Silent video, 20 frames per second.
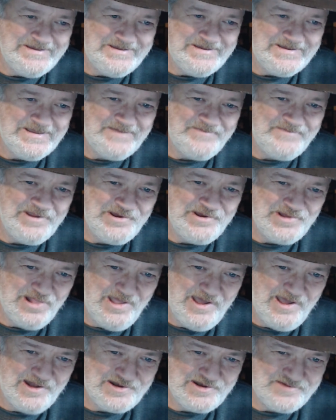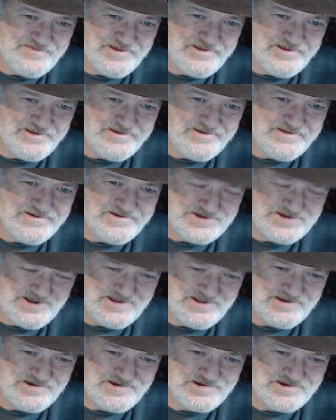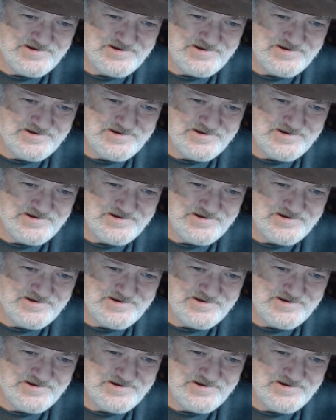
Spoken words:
That means a lot to me. It does.